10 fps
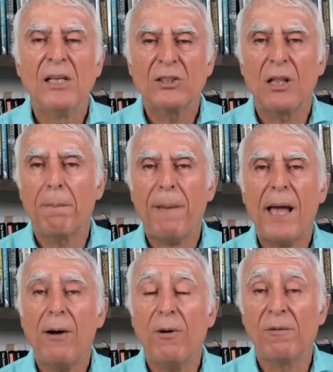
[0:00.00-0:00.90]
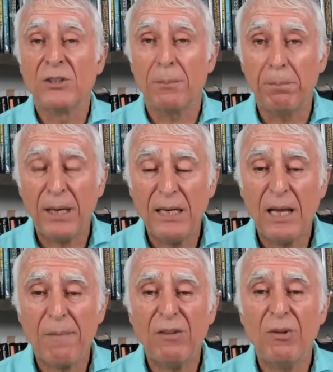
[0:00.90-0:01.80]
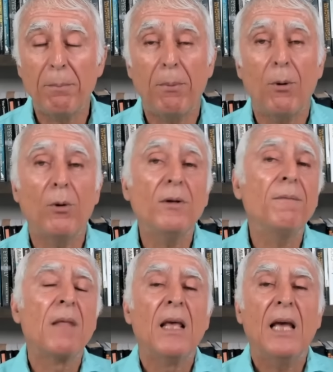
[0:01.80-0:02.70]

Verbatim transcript: So the power of subpoena is important,